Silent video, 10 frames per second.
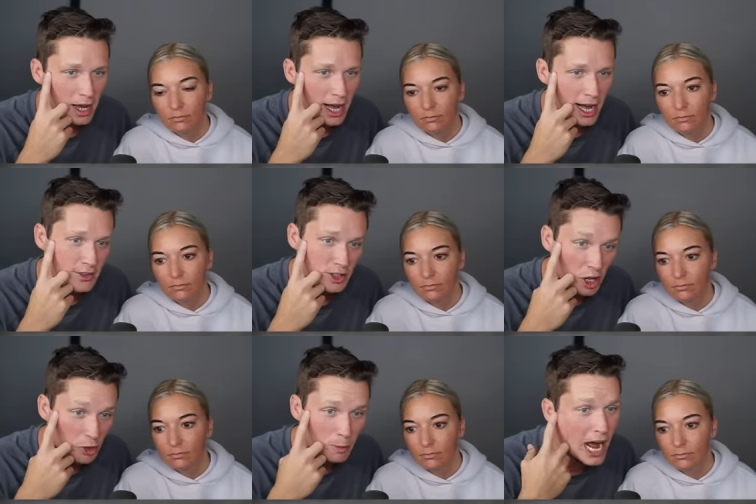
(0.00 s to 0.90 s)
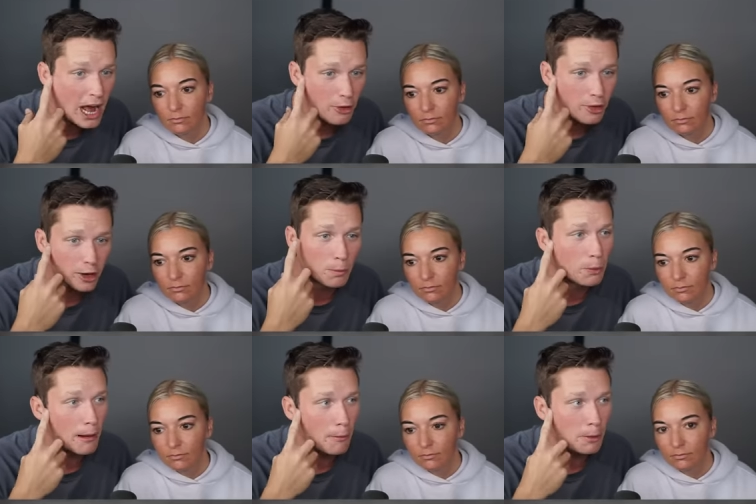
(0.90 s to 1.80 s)
Speaker 1: has another bath. There are
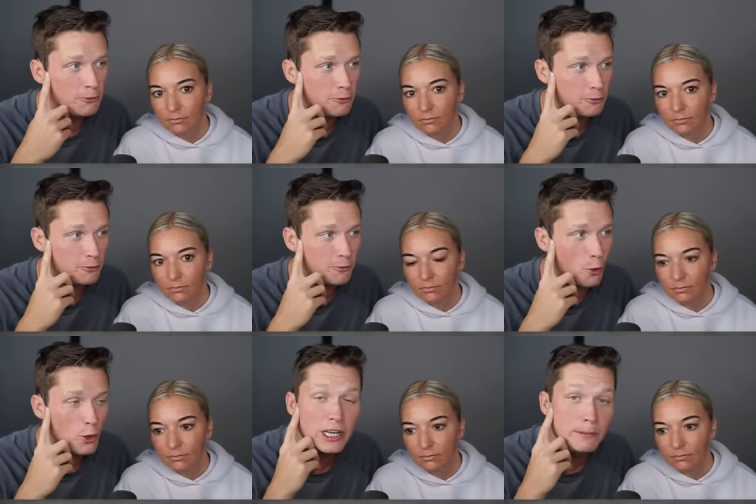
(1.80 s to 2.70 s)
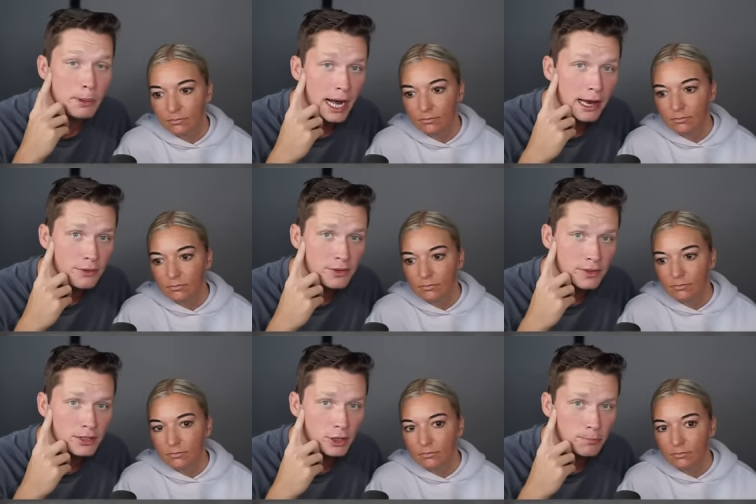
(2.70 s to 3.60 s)
probably 40 baths
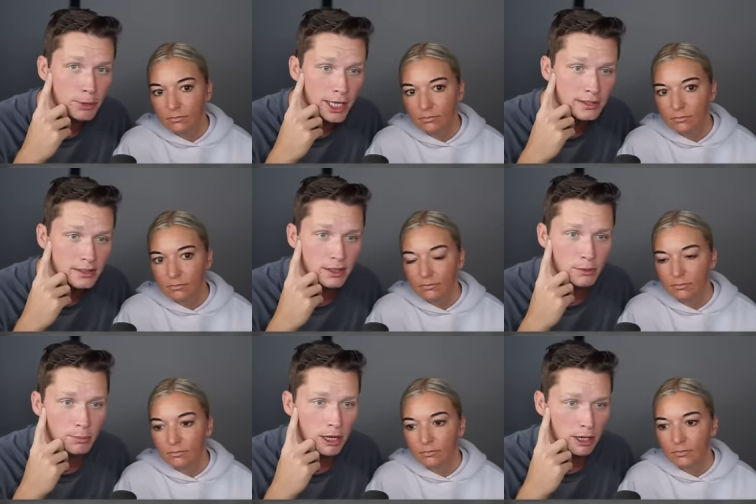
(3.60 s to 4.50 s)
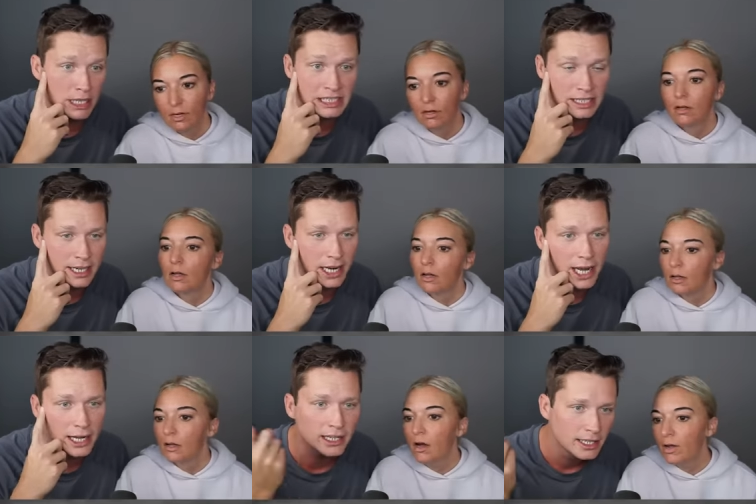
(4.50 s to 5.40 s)
that took place. There were probably about 10 a
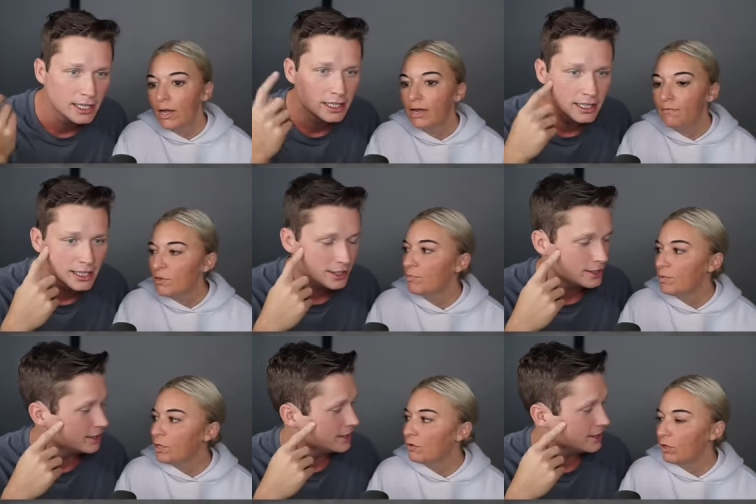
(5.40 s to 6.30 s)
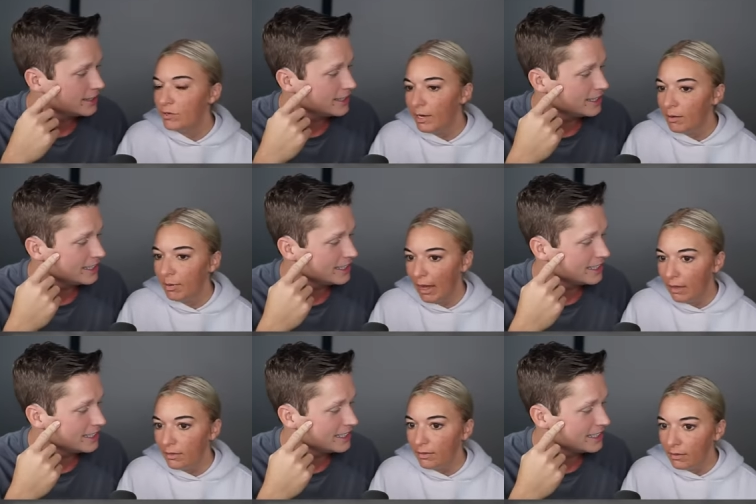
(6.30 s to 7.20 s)
day.
Speaker 2: Okay, if you puke, you take a
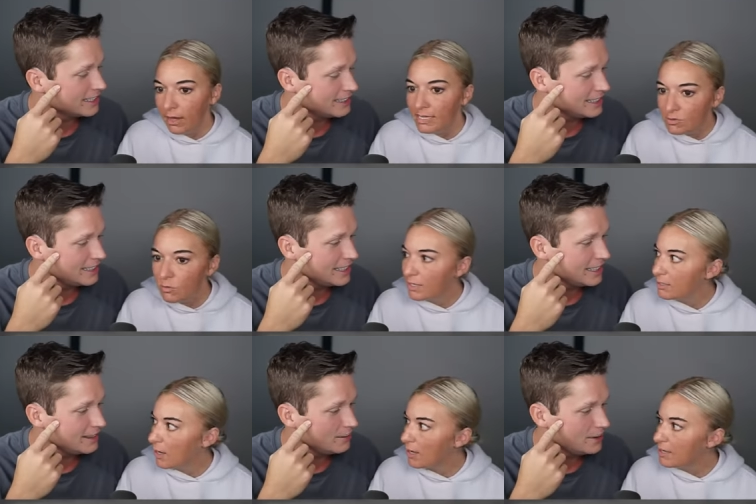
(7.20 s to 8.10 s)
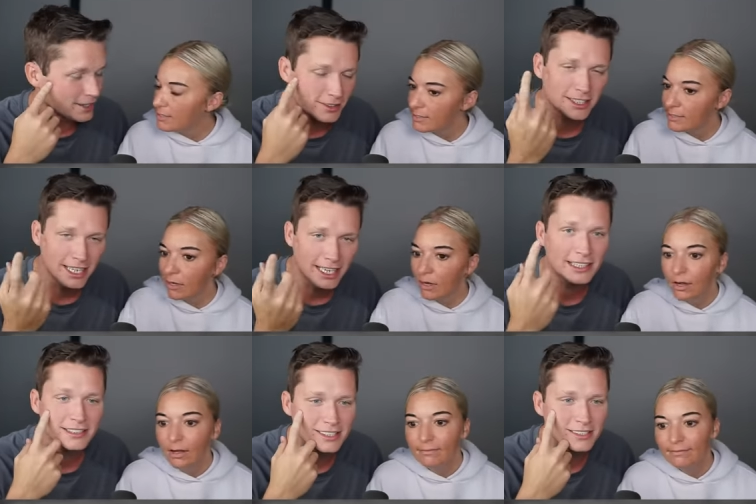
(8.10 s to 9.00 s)
bath, as one does. Well,
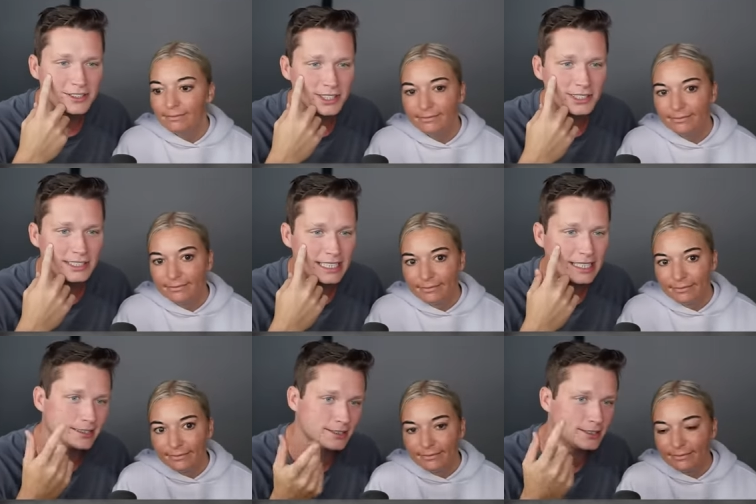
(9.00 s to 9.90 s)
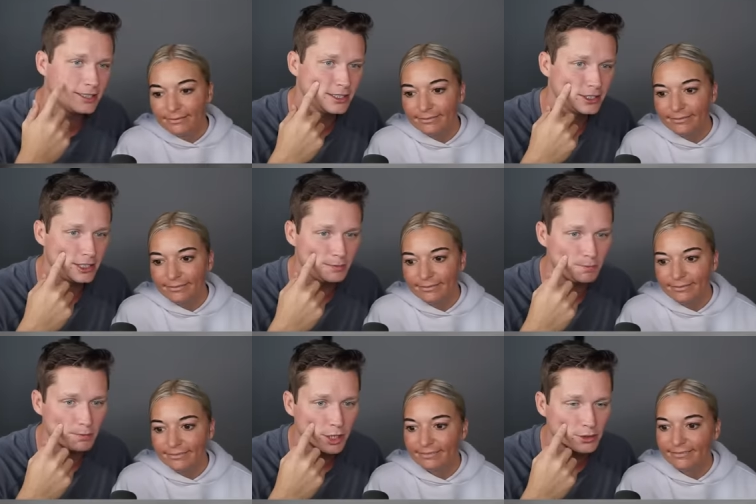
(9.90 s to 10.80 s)
Speaker 1: yeah, that's true. And she
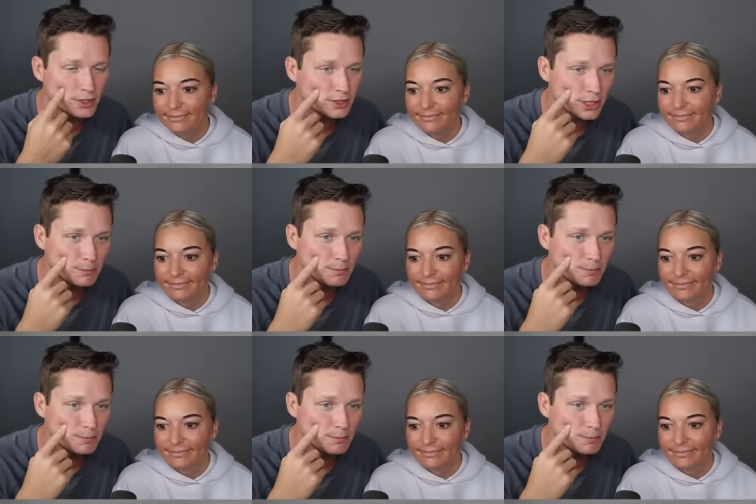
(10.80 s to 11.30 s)
goes to sleep